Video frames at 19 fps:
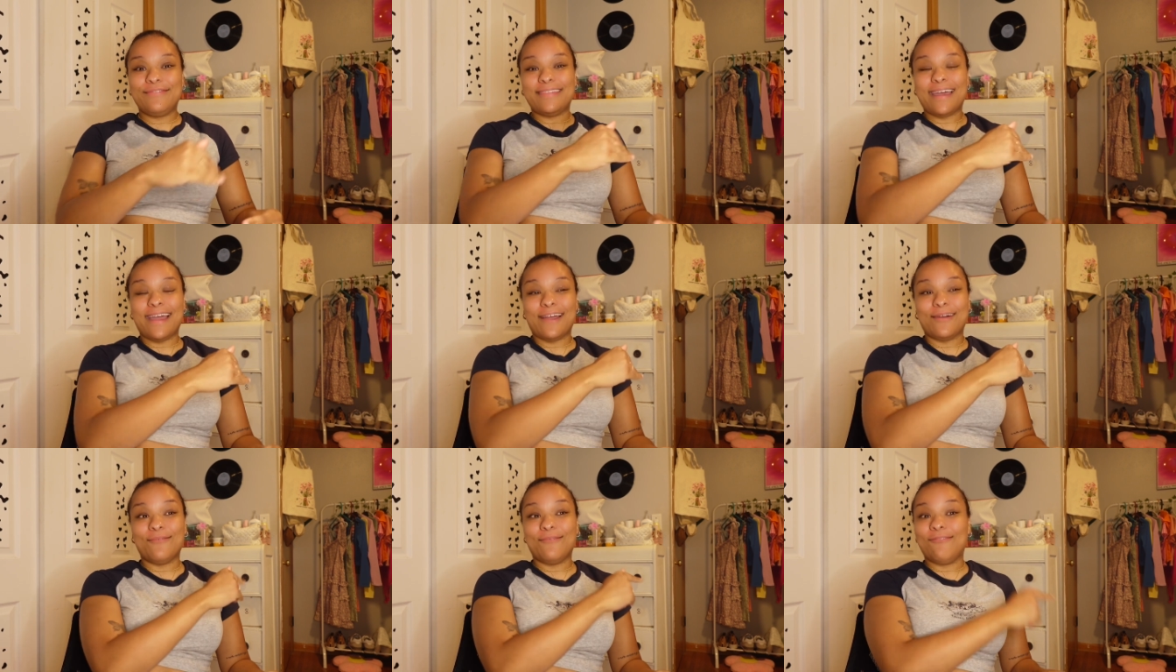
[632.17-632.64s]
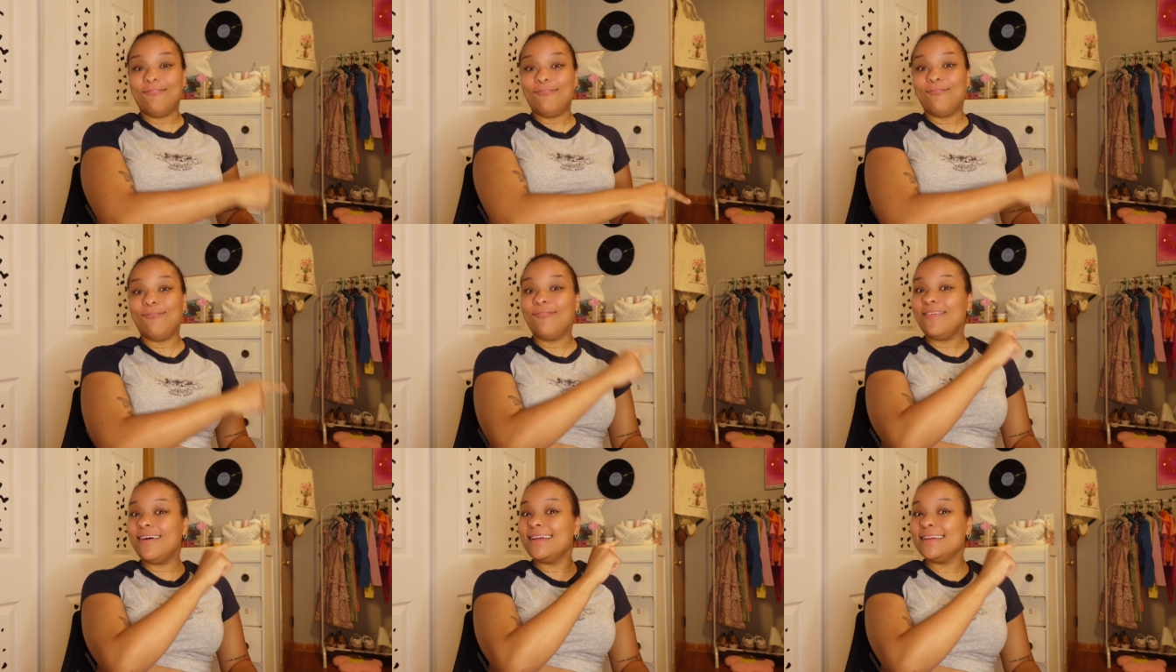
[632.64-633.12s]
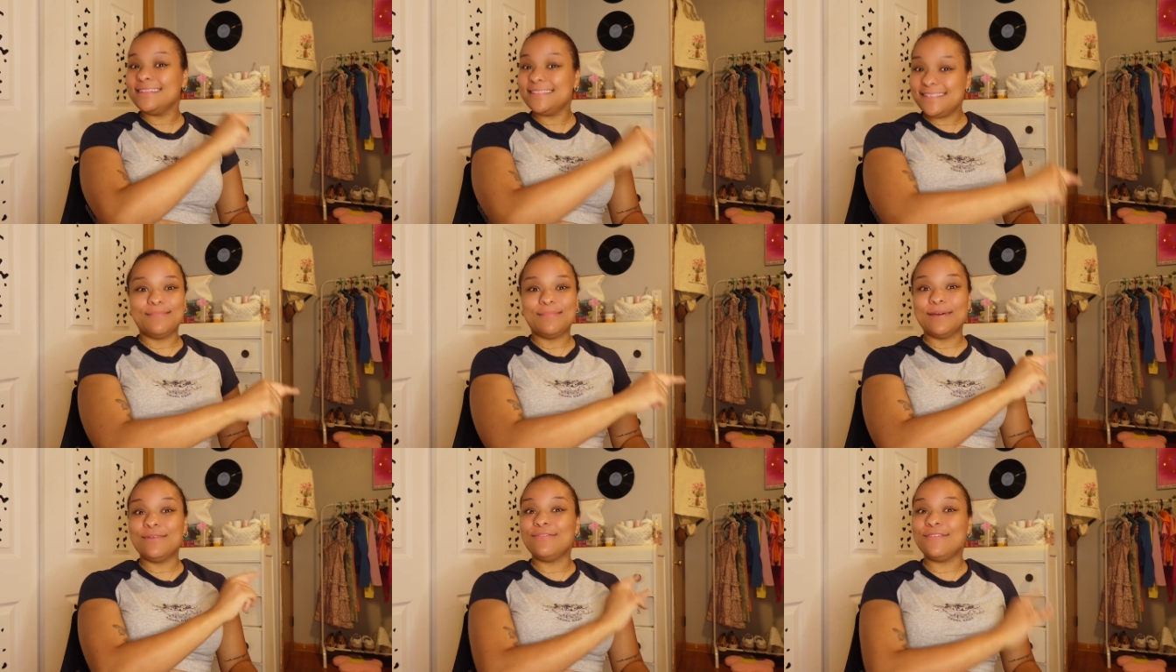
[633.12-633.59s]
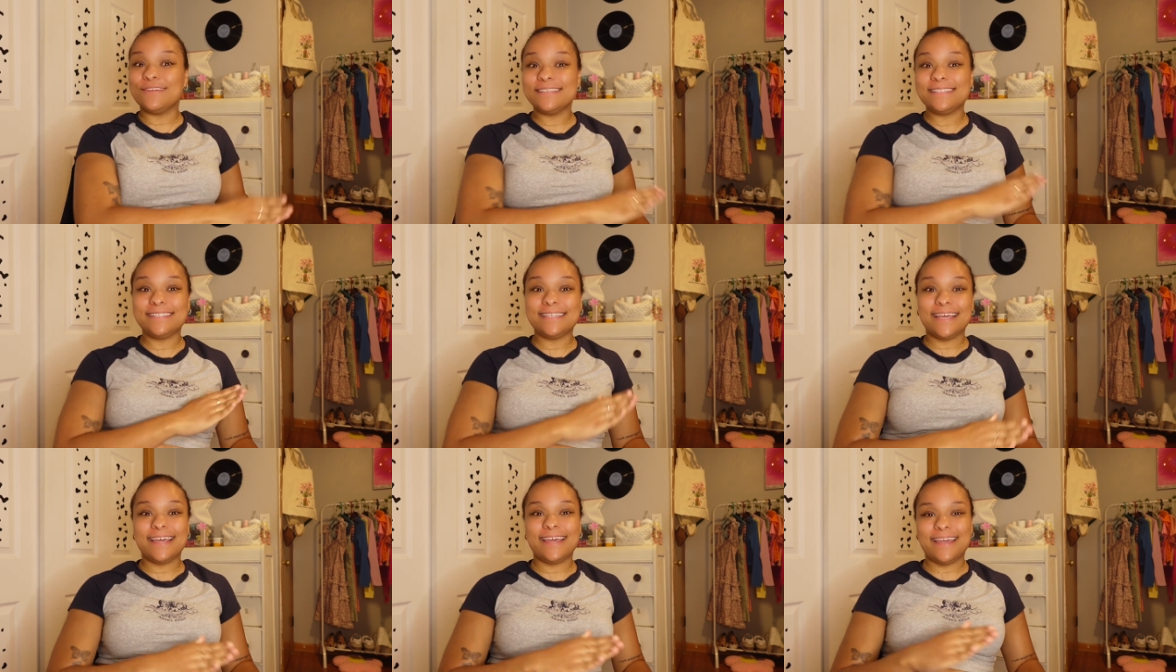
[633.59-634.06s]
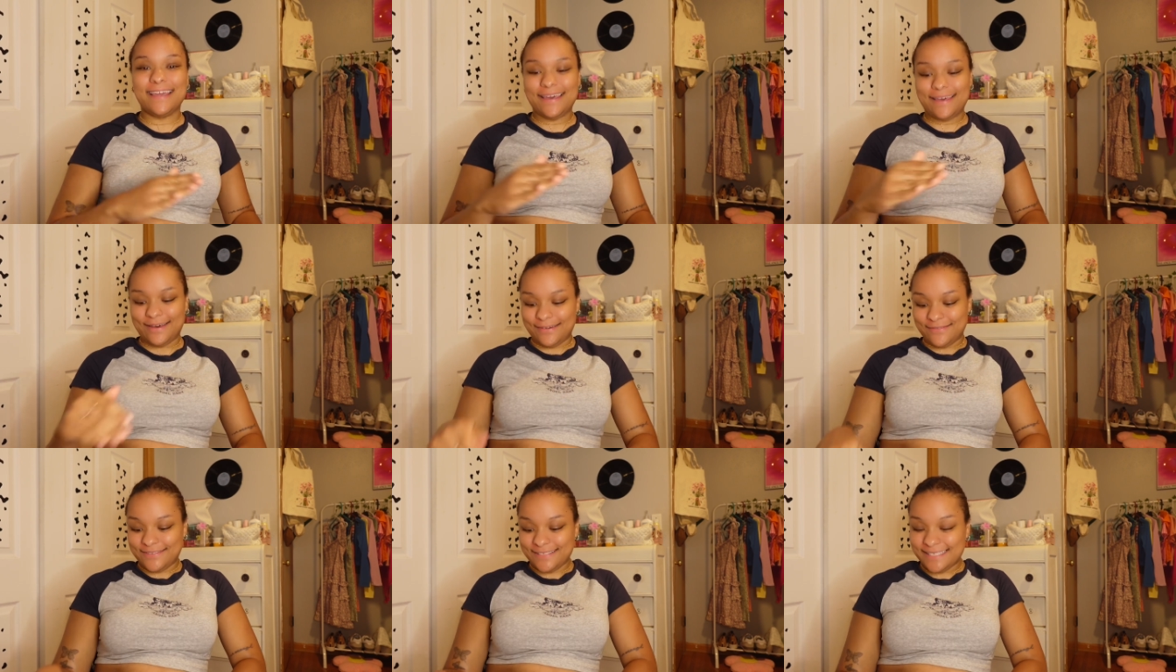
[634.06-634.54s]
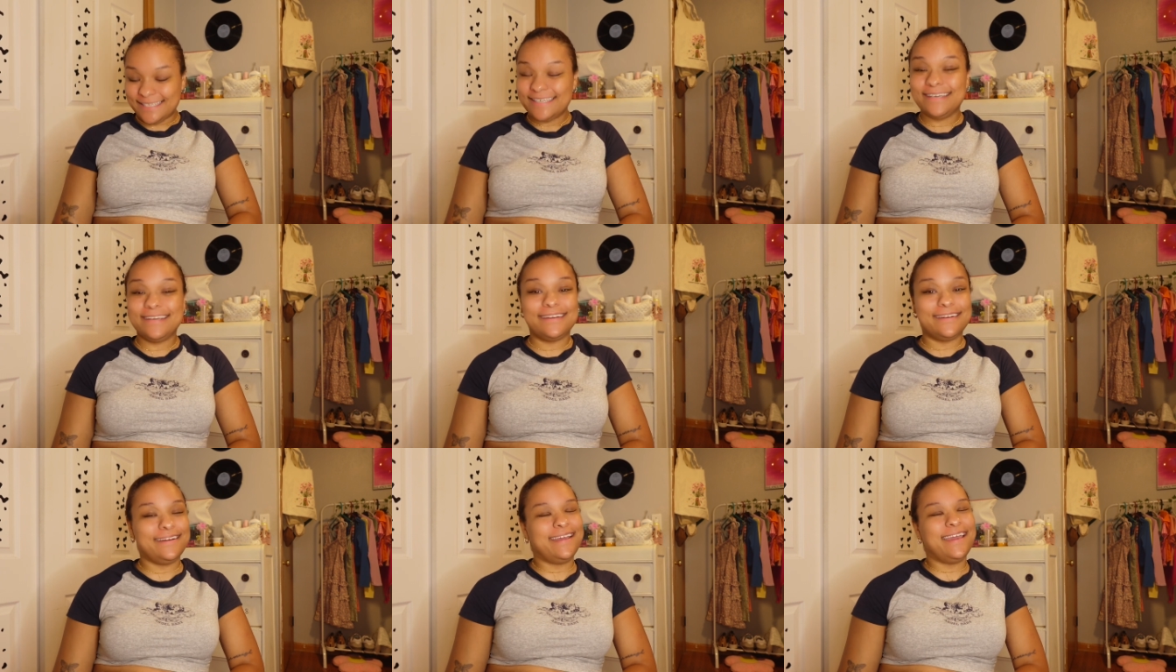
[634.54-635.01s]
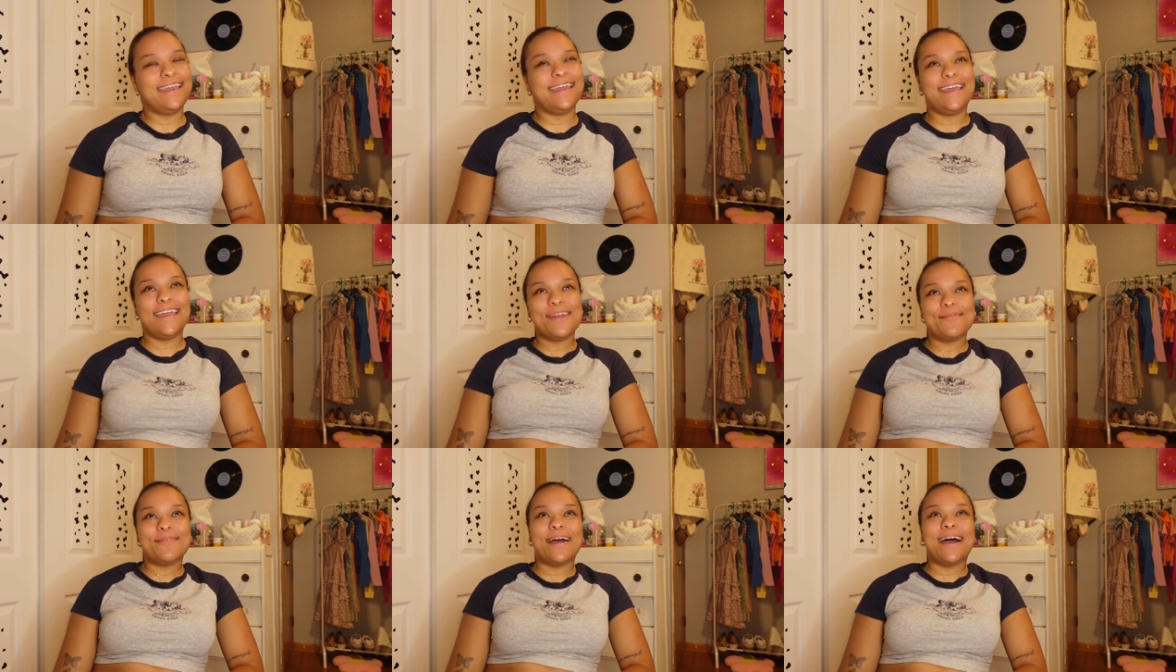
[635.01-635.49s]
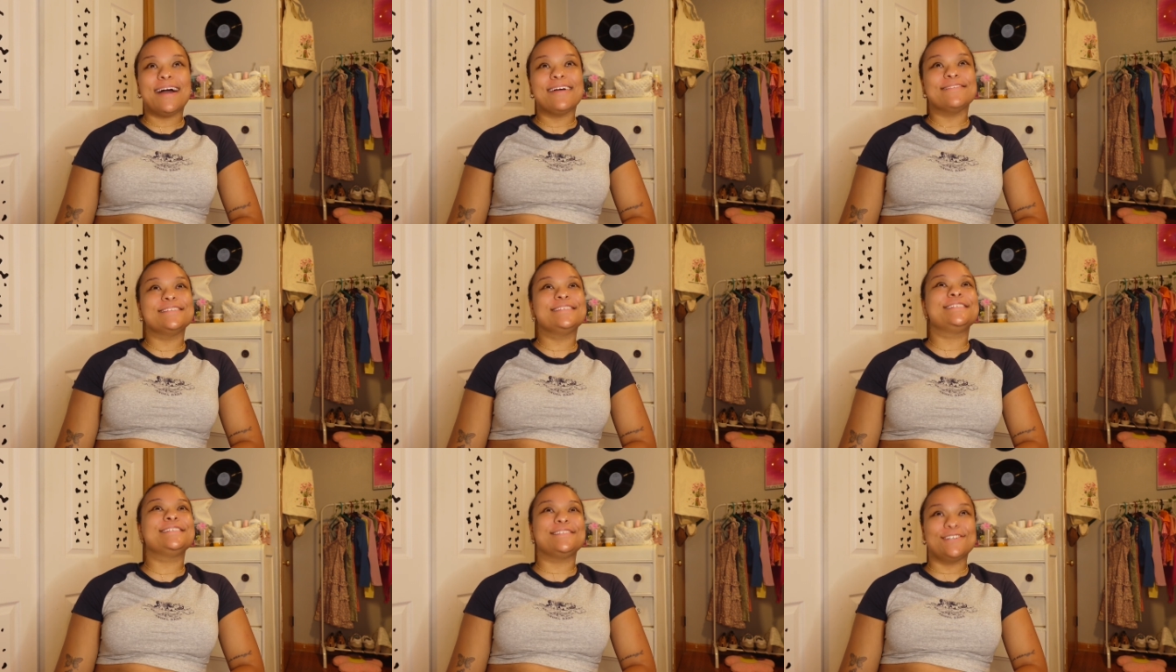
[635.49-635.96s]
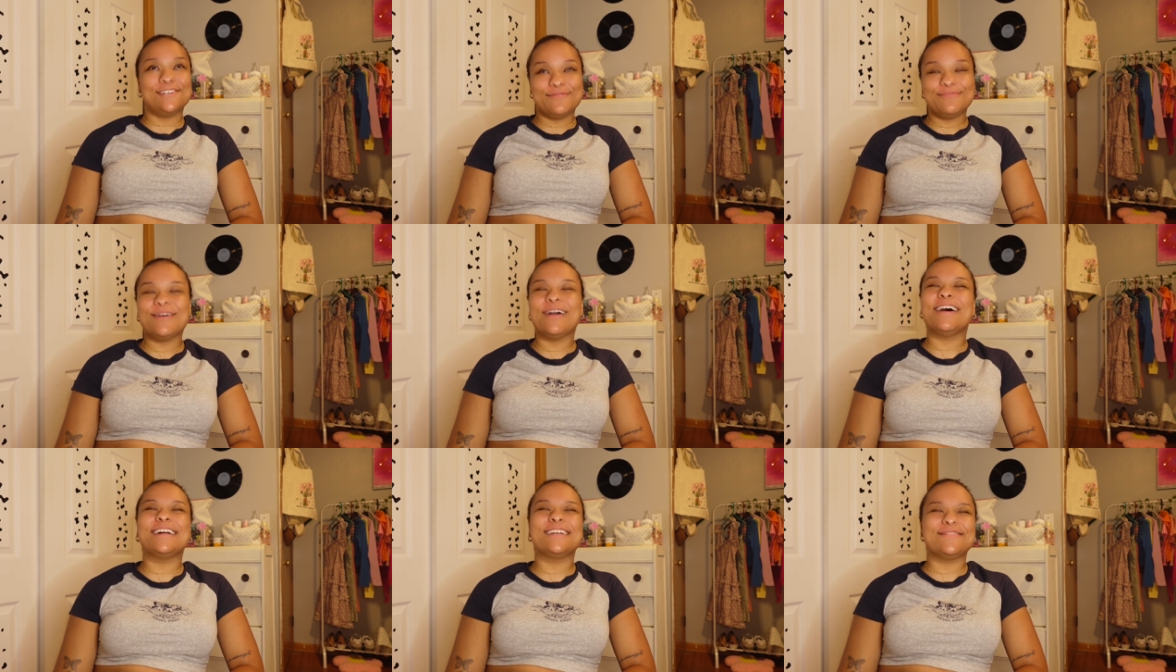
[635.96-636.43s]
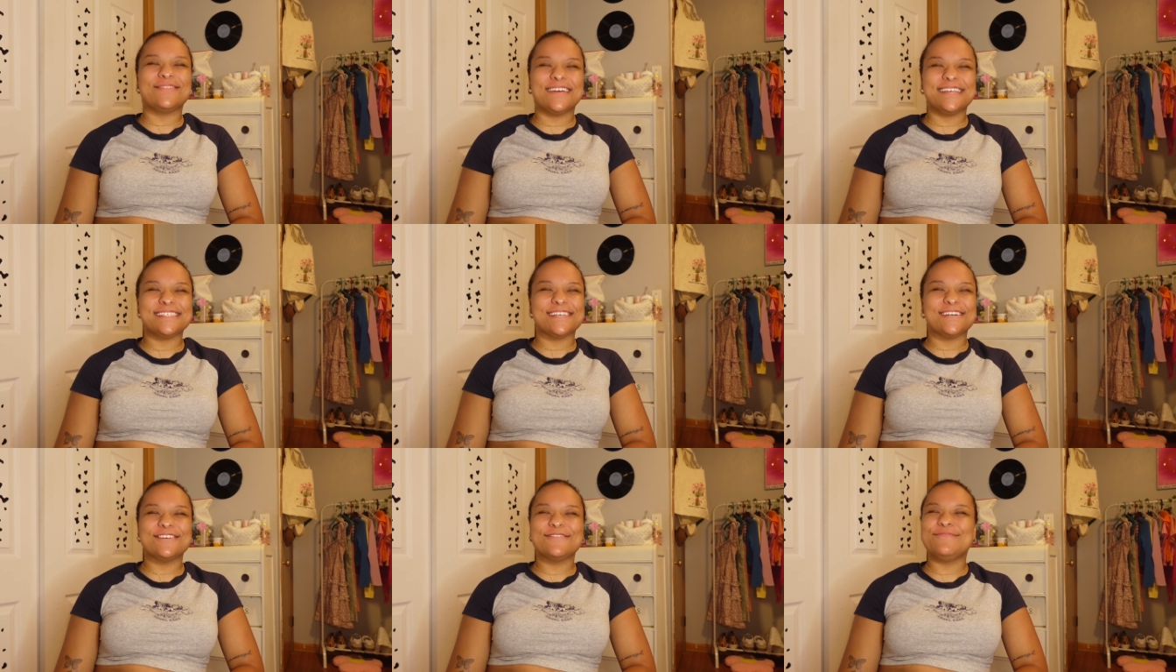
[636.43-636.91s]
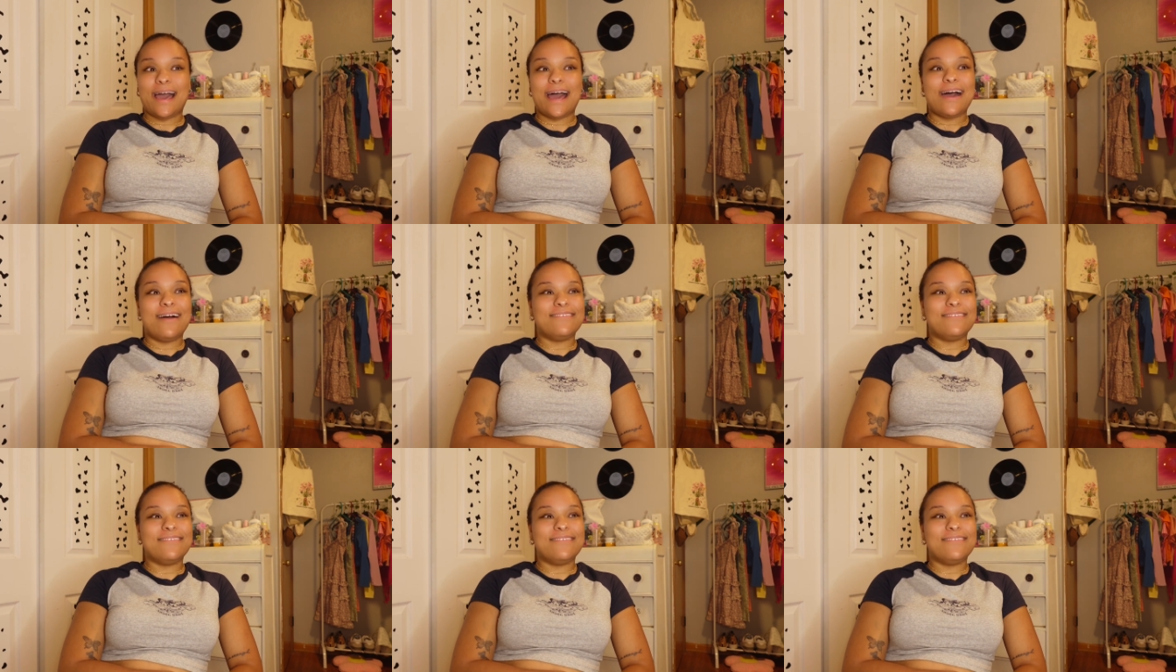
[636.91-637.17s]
that once my first day of senior year came, I was so proud of myself.